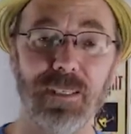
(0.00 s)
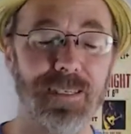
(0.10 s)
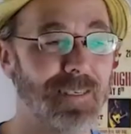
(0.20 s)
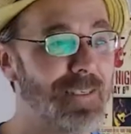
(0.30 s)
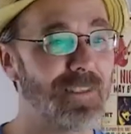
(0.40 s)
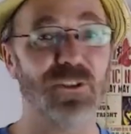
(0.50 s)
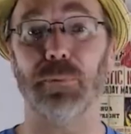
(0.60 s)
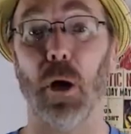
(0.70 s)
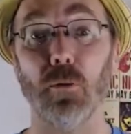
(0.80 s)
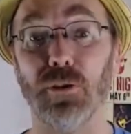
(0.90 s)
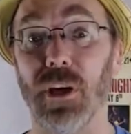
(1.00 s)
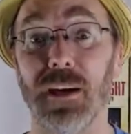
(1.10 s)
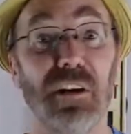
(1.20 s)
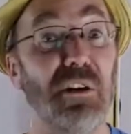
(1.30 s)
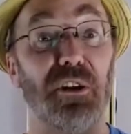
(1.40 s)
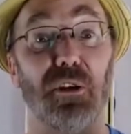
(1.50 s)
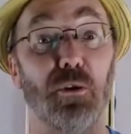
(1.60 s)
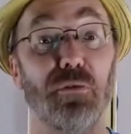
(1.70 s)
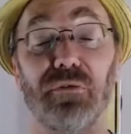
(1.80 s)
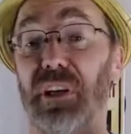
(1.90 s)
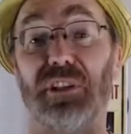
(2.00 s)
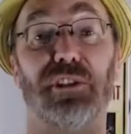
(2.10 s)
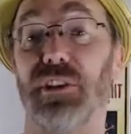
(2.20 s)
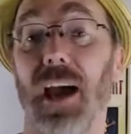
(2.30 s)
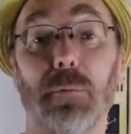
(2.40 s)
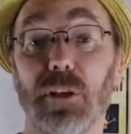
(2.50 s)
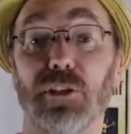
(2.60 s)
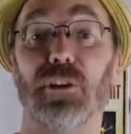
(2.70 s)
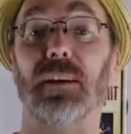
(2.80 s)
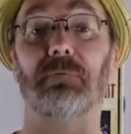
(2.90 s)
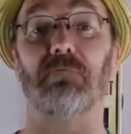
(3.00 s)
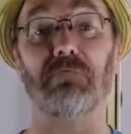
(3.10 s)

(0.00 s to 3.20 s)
Uh, suppose you've established